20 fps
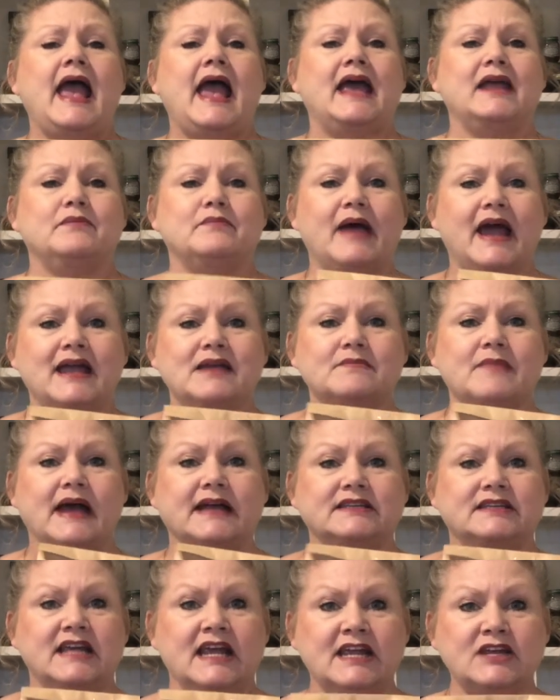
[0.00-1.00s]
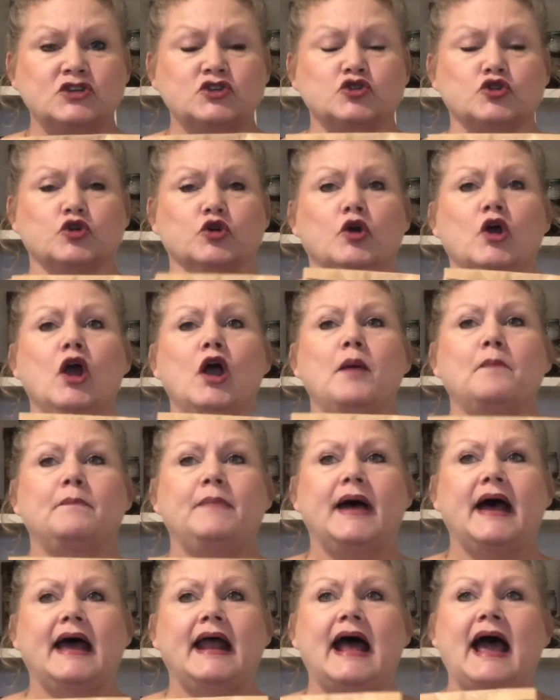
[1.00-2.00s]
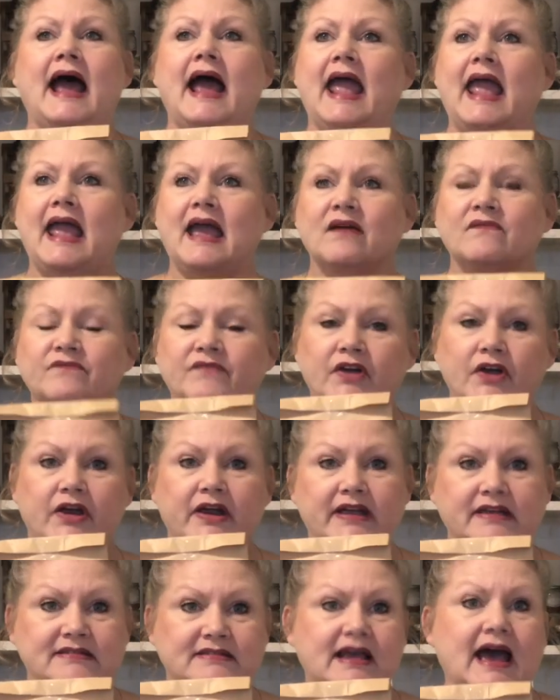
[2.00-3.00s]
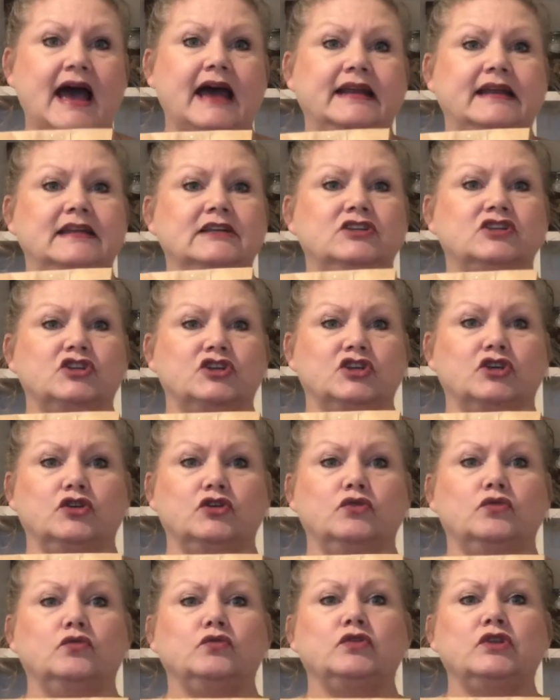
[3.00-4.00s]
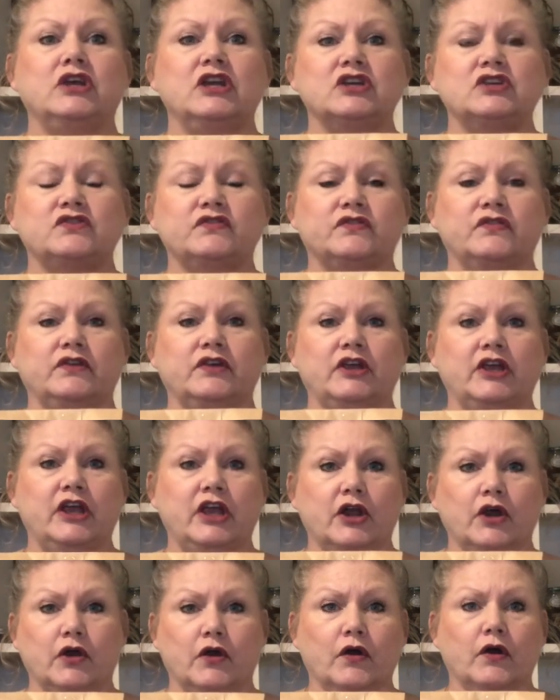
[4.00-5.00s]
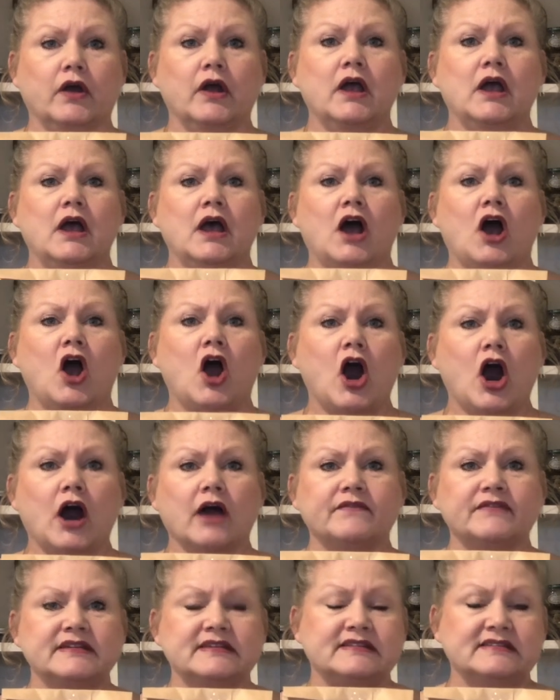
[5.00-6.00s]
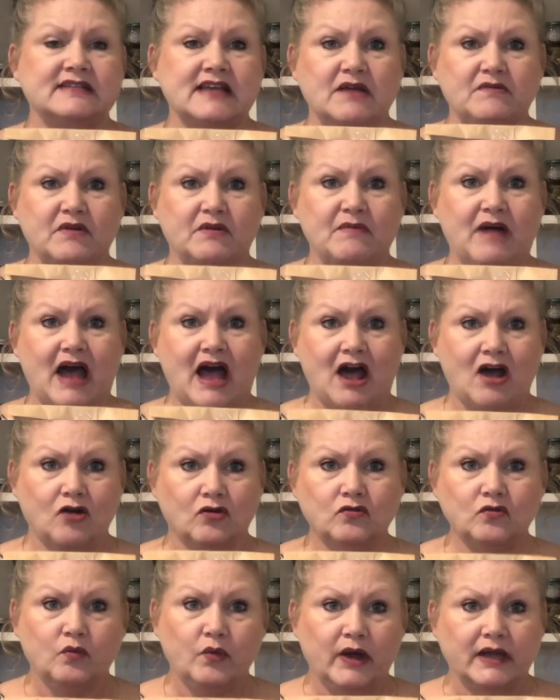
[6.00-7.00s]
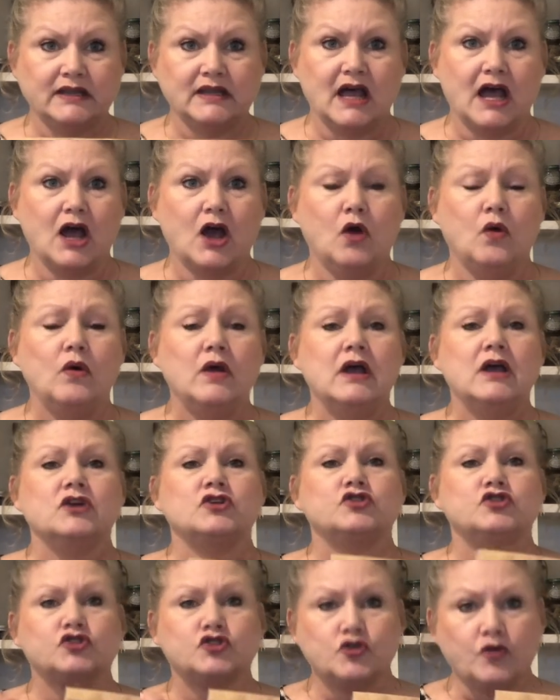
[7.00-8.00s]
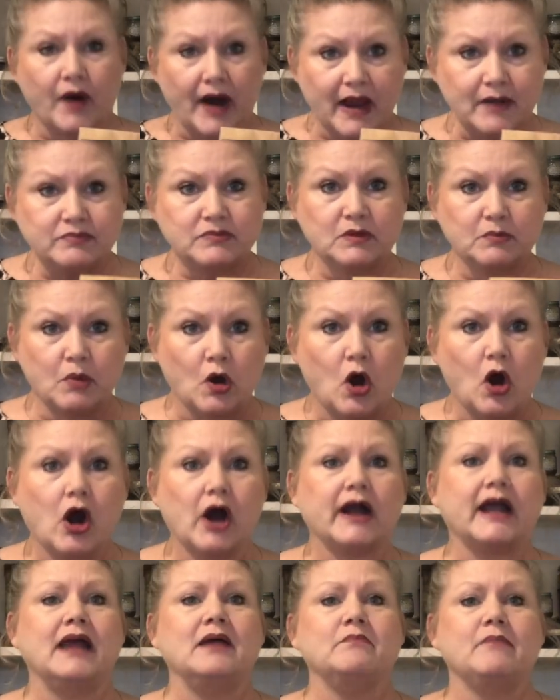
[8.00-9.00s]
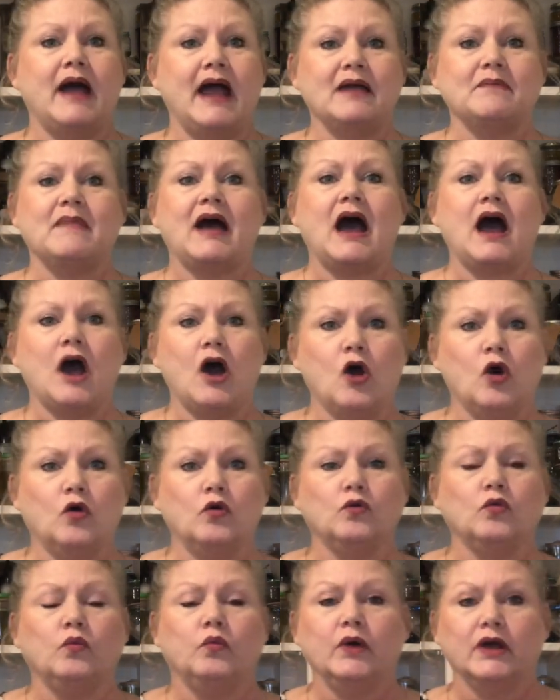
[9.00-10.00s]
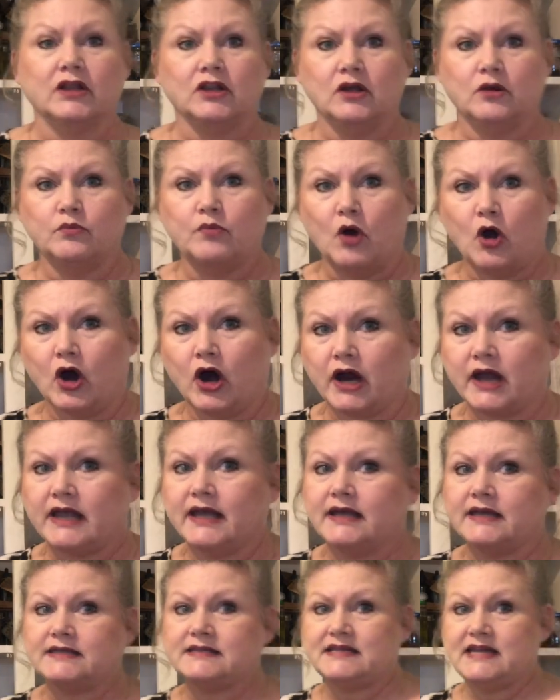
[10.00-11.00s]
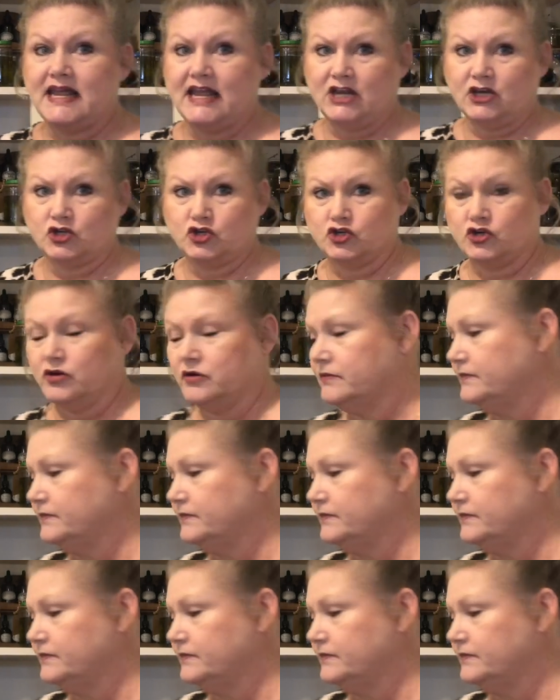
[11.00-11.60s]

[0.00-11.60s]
and make my tincture, but I am very excited to this year harvest some of my own willow, scrape the bark, and make my own willow bark tincture.